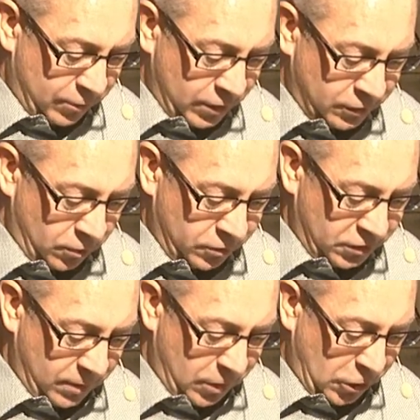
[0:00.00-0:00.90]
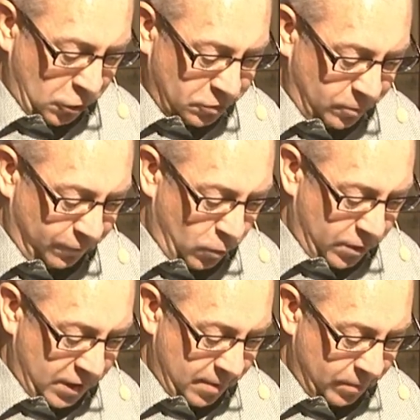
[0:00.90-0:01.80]
his own sheep, he goes before
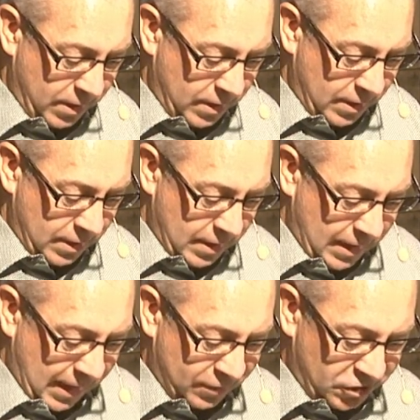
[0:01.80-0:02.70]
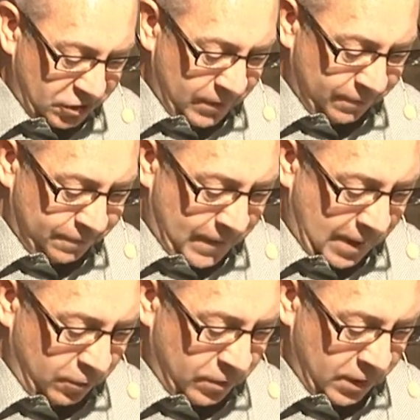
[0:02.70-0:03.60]
them, and the sheep
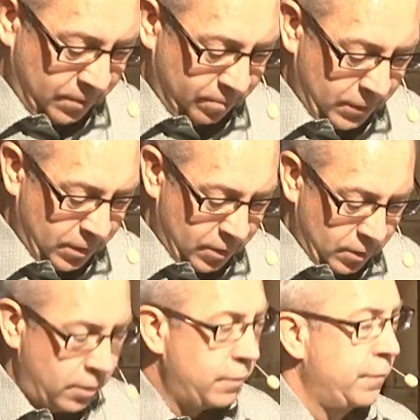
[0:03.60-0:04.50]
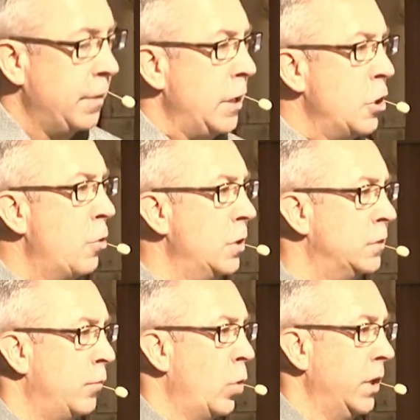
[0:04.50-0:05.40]
follow him, for they know his
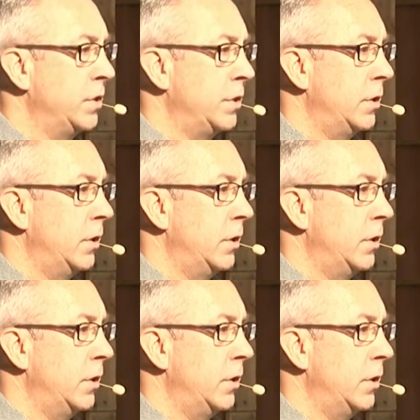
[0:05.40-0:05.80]
voice.